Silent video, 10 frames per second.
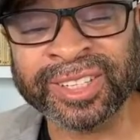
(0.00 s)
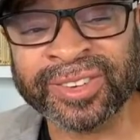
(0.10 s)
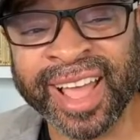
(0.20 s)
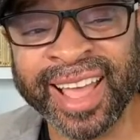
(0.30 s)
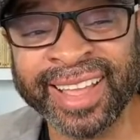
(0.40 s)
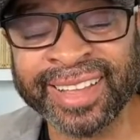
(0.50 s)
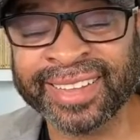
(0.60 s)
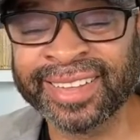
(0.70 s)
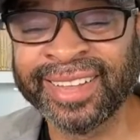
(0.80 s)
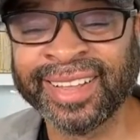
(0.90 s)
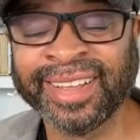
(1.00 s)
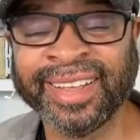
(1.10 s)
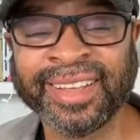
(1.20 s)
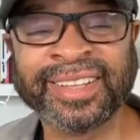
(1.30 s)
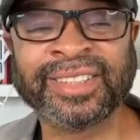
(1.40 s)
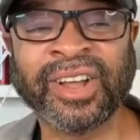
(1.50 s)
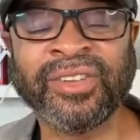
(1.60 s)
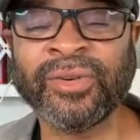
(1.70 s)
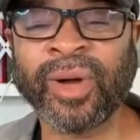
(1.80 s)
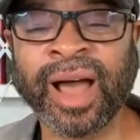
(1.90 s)
right? Because
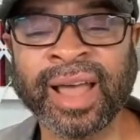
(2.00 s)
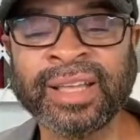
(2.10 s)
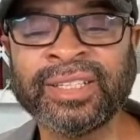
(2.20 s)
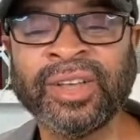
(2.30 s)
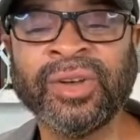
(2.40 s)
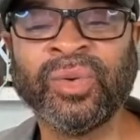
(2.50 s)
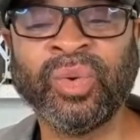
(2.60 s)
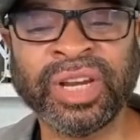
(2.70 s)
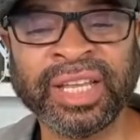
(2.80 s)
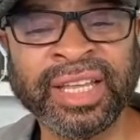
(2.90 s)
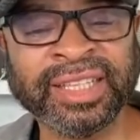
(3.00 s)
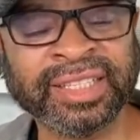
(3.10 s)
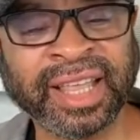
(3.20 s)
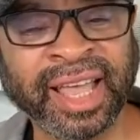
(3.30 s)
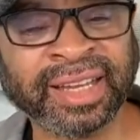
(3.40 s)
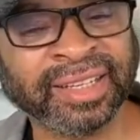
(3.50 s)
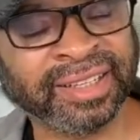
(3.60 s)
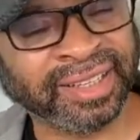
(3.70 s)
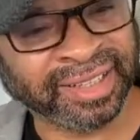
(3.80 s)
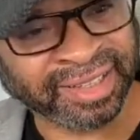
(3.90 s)
otherwise, when it hits
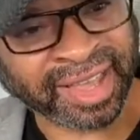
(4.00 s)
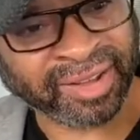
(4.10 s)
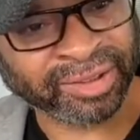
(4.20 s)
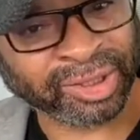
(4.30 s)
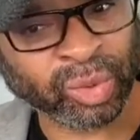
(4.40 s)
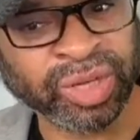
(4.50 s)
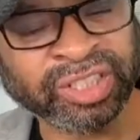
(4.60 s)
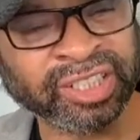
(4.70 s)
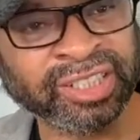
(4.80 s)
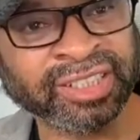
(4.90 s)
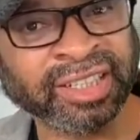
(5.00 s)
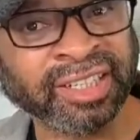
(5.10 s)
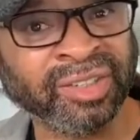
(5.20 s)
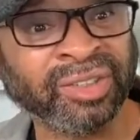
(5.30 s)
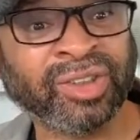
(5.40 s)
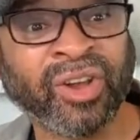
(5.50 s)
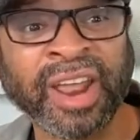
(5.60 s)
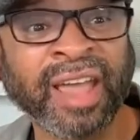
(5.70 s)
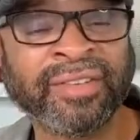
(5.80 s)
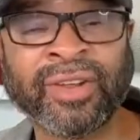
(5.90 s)
those switches and then you start
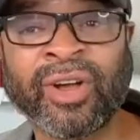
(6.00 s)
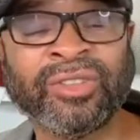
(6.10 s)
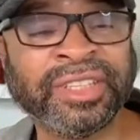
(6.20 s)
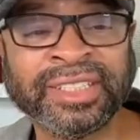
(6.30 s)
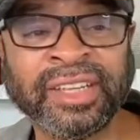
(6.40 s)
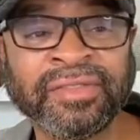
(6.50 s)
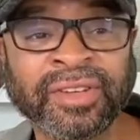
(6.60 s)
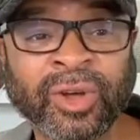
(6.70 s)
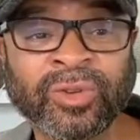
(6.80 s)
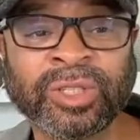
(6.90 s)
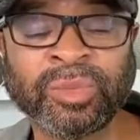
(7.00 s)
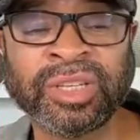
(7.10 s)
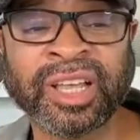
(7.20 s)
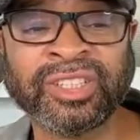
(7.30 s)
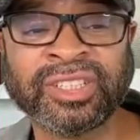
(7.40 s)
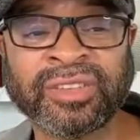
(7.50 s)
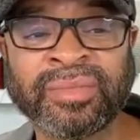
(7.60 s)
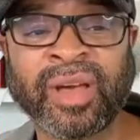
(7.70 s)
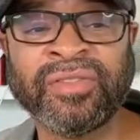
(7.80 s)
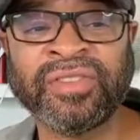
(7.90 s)
having all these difficulties because it's a
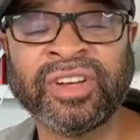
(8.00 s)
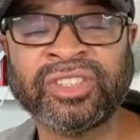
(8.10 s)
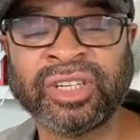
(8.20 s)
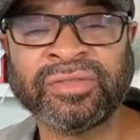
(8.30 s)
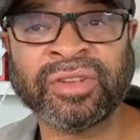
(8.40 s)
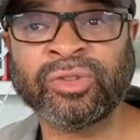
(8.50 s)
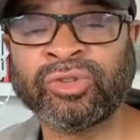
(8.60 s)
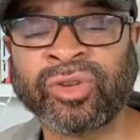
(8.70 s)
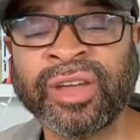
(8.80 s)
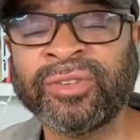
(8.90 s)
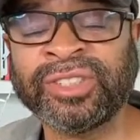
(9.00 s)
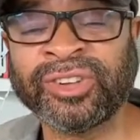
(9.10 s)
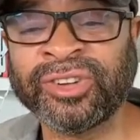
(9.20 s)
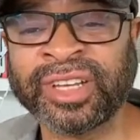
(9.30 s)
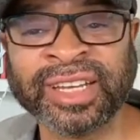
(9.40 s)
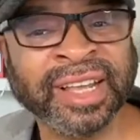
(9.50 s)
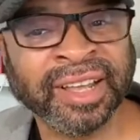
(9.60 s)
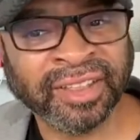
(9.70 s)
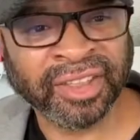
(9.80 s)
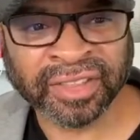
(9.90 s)
malfunctioning frontostriatal circuit,
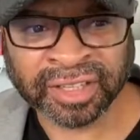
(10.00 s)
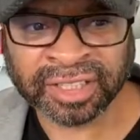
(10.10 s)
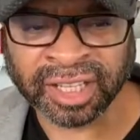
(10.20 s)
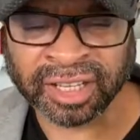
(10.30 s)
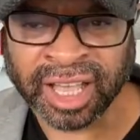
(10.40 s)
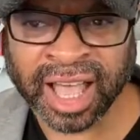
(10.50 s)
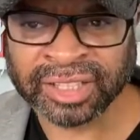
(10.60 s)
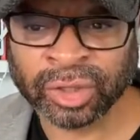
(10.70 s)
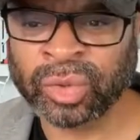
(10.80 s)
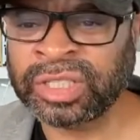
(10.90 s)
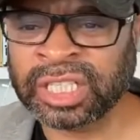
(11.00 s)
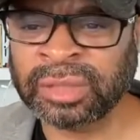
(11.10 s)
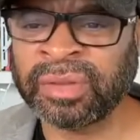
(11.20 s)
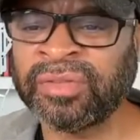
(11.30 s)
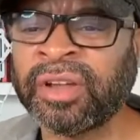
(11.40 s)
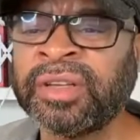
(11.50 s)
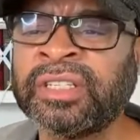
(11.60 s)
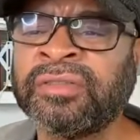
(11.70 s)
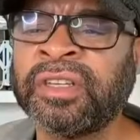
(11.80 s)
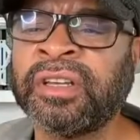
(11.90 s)
then the consequences can be very
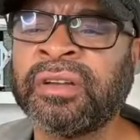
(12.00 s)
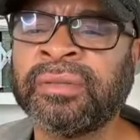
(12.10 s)
severe,